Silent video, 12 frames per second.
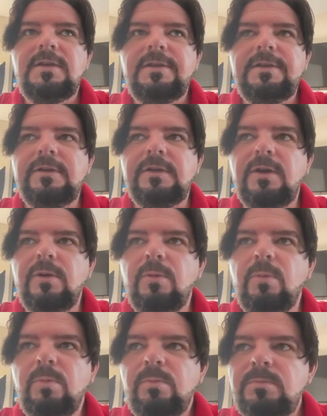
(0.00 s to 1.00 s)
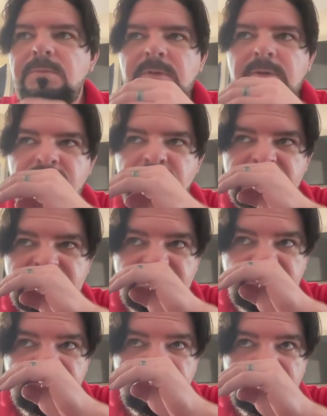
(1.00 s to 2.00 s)
you
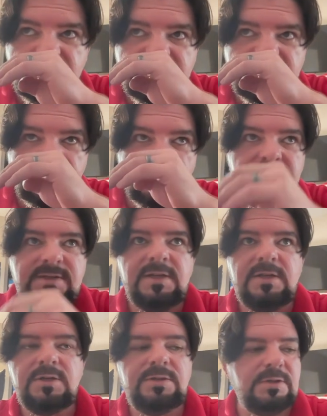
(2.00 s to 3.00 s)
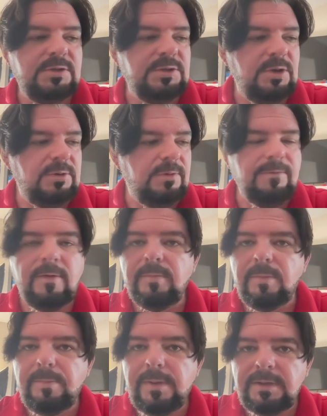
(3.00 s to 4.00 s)
start to show your
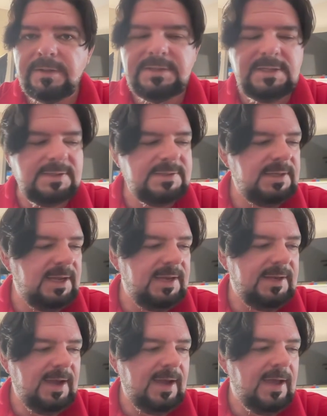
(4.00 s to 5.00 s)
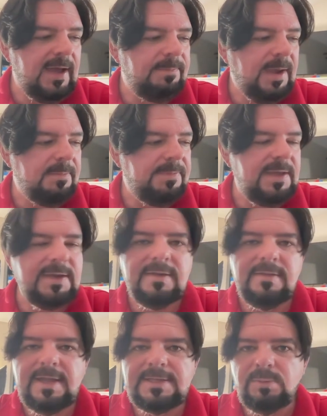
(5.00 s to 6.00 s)
vulnerabilities. And I'm thinking
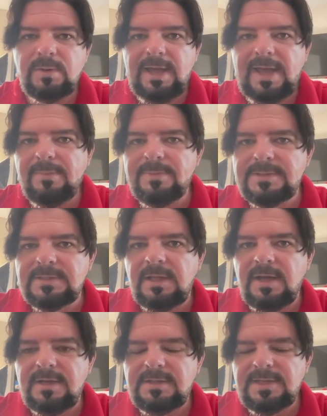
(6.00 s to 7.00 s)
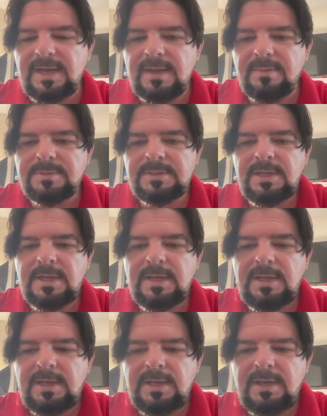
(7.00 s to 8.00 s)
that's what happens a lot of times.
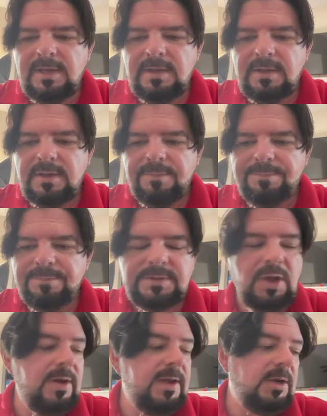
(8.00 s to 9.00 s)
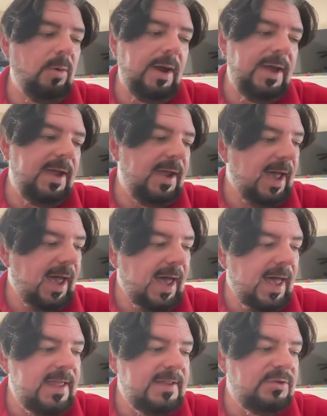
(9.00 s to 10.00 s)
So anyway,
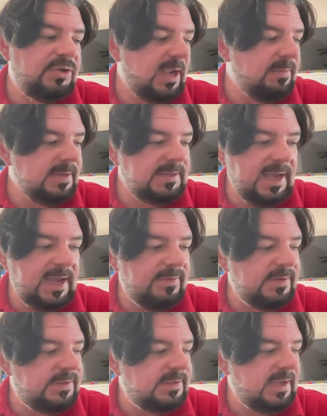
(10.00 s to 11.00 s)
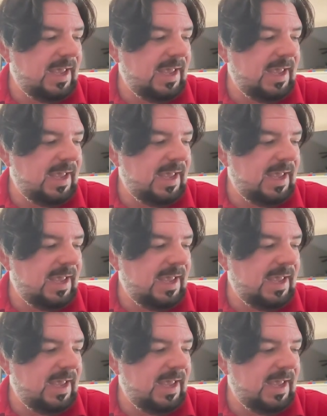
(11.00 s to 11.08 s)
Jamin Davis.